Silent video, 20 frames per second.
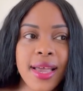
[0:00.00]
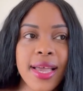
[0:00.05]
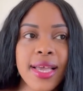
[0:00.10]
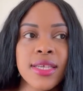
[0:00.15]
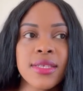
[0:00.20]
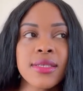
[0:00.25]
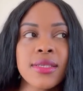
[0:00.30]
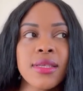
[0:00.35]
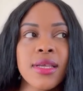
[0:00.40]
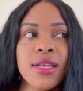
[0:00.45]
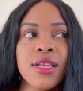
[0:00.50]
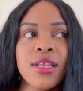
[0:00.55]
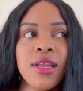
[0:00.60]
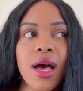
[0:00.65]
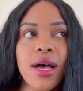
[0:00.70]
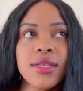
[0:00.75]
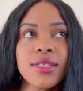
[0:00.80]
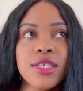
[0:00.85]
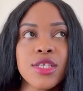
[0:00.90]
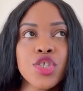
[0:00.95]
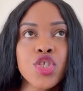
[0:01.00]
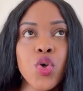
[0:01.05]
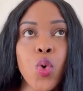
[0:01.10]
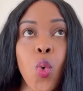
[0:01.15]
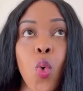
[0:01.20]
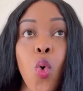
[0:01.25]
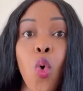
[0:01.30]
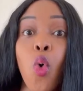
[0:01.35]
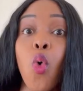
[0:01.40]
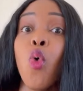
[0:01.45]
is not
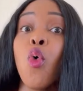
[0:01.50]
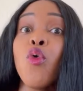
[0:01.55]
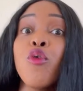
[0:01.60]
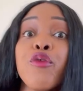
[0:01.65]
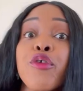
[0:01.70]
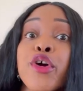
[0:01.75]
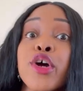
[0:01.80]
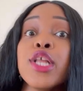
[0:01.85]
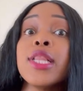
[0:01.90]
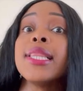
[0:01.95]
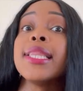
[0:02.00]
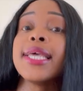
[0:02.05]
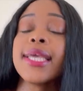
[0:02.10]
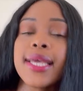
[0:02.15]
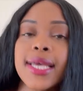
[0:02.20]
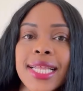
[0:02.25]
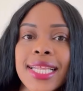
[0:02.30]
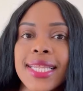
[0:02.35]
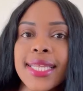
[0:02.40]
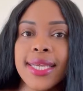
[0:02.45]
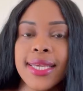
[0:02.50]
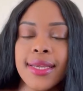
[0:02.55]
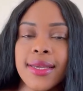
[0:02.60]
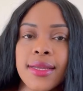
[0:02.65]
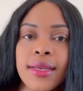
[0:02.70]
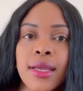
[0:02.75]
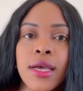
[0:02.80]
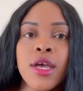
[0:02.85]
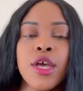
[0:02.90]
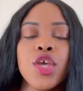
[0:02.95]
so overly
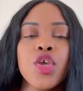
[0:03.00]
clean,